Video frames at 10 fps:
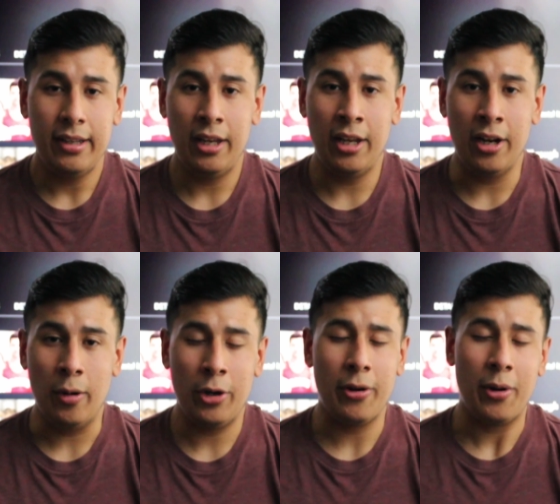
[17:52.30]
you know,
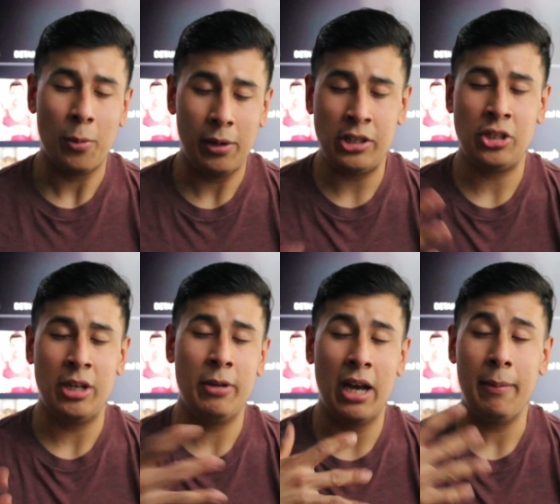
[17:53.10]
when you're in a relationship,
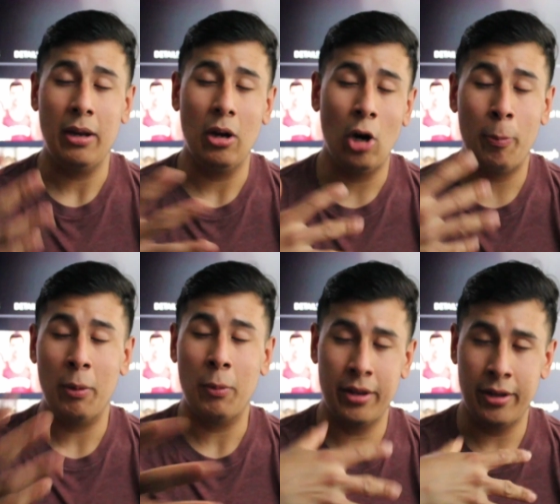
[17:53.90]
you got to be open
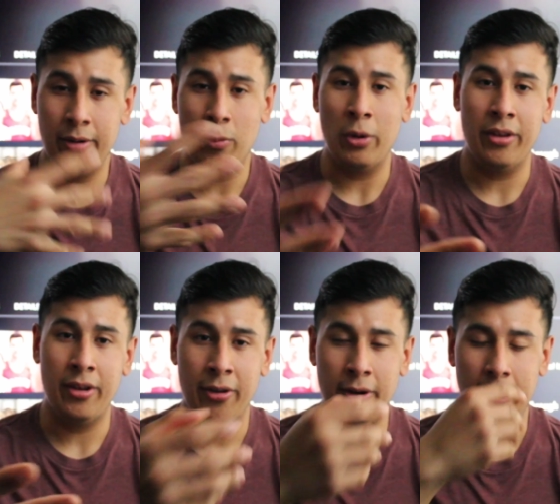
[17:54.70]
with one, one
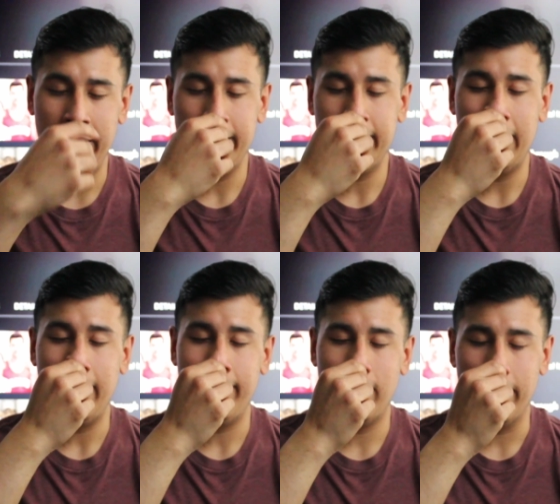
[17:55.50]
another, and that
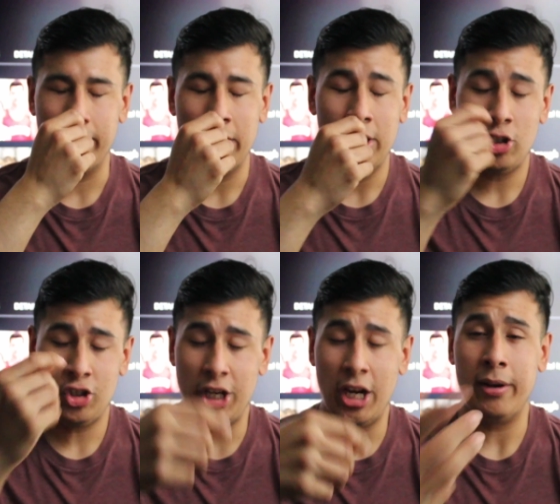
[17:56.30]
involves
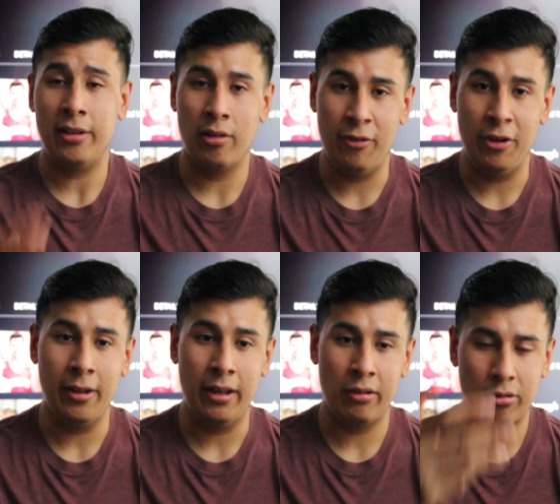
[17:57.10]
sharing those
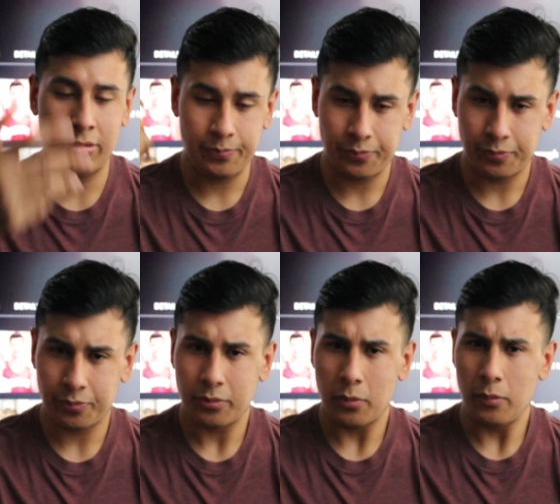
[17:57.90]
feelings.
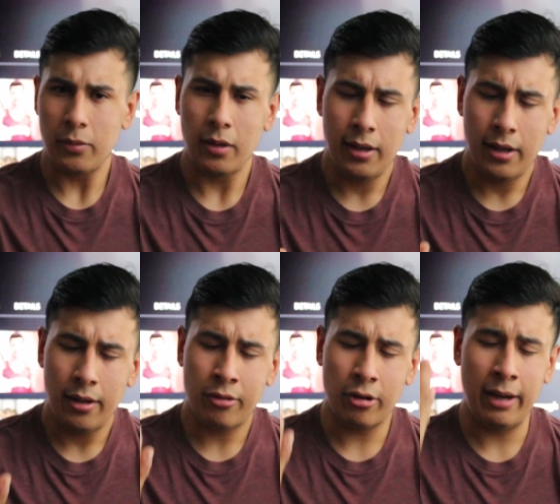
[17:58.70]

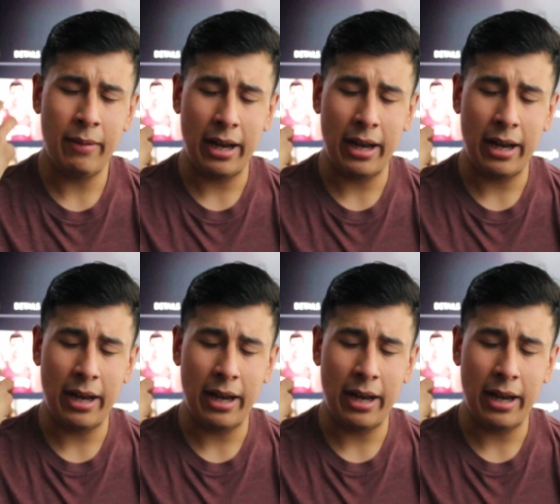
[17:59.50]
So him not